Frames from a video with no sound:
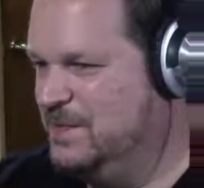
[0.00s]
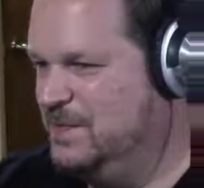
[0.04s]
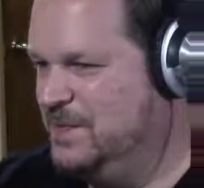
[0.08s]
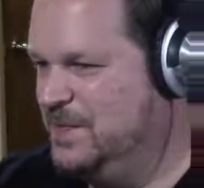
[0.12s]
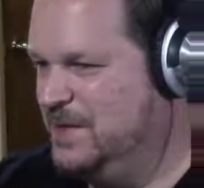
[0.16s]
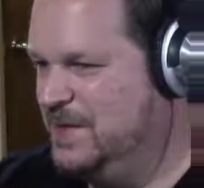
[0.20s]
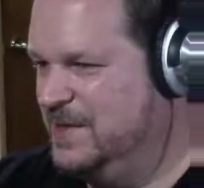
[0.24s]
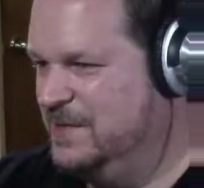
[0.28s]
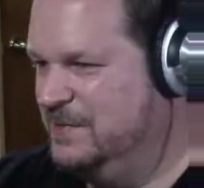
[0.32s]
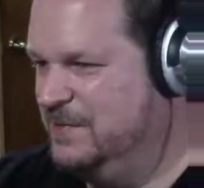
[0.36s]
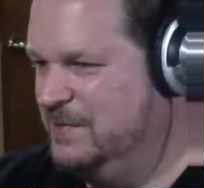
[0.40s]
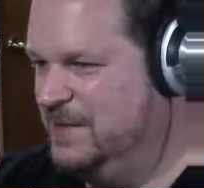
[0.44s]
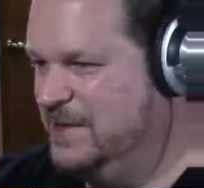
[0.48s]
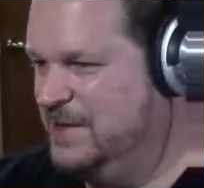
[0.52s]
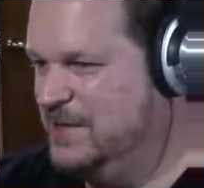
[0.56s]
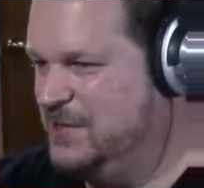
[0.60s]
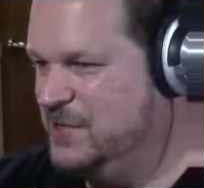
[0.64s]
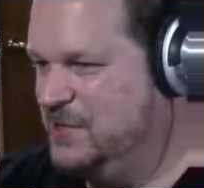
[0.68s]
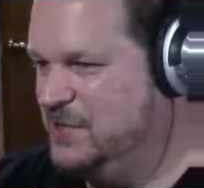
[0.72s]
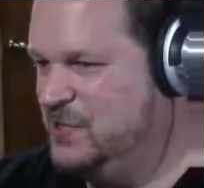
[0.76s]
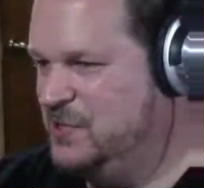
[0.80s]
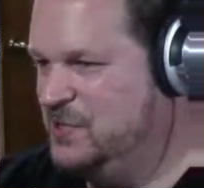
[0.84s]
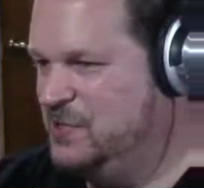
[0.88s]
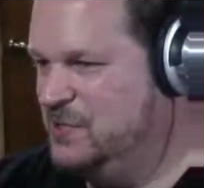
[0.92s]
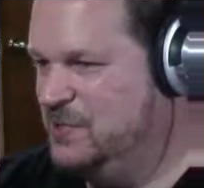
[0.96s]
And then we got the
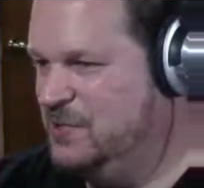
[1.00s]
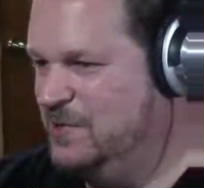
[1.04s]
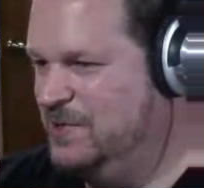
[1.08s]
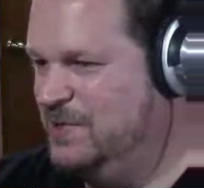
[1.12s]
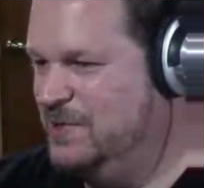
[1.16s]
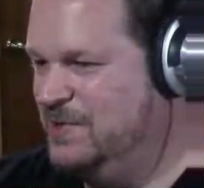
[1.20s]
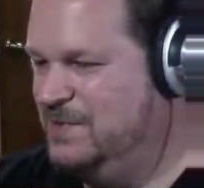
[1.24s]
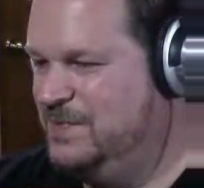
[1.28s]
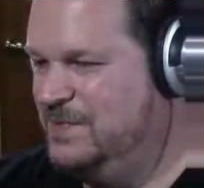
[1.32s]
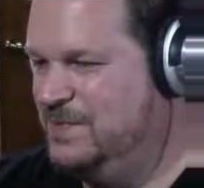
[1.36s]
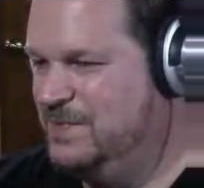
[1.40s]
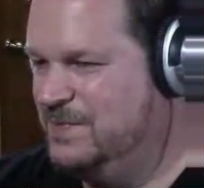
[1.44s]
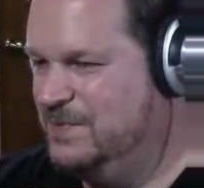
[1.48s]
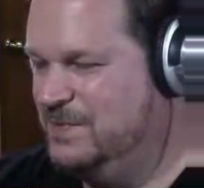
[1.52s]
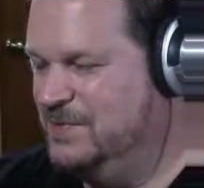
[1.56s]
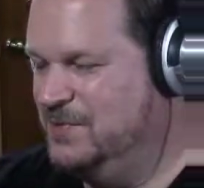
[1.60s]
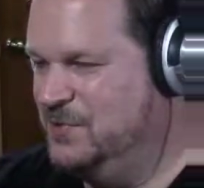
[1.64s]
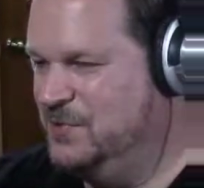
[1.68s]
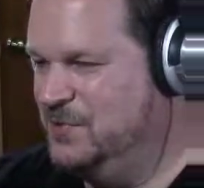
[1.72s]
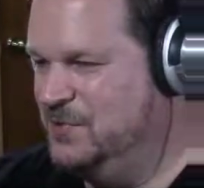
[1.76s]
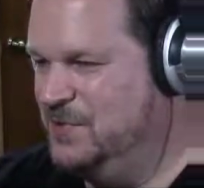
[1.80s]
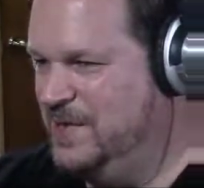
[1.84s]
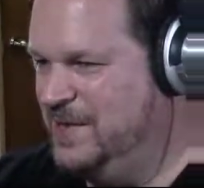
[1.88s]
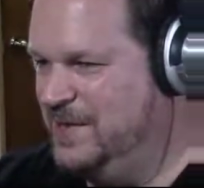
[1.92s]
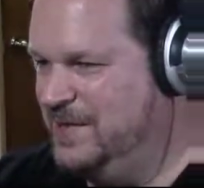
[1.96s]
tutorial. We'll
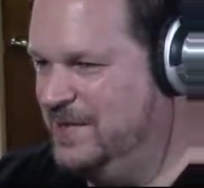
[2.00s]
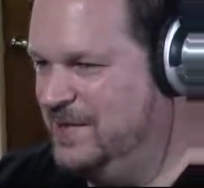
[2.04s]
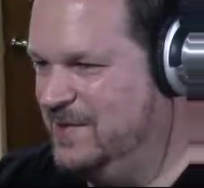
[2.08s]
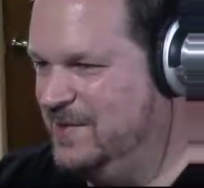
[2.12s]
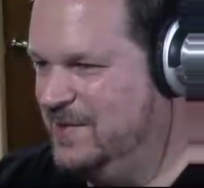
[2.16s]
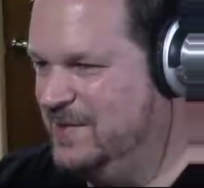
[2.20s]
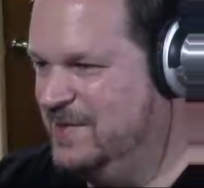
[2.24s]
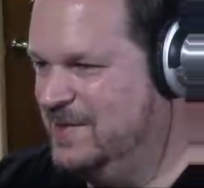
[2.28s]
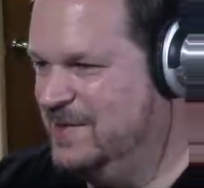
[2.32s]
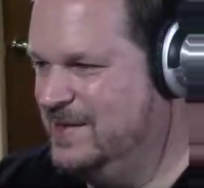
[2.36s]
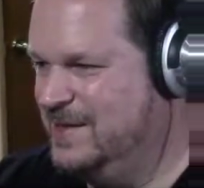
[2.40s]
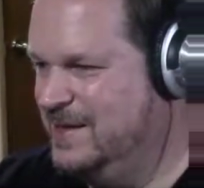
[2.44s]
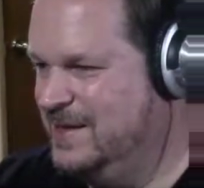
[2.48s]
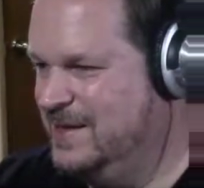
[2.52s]
do that again.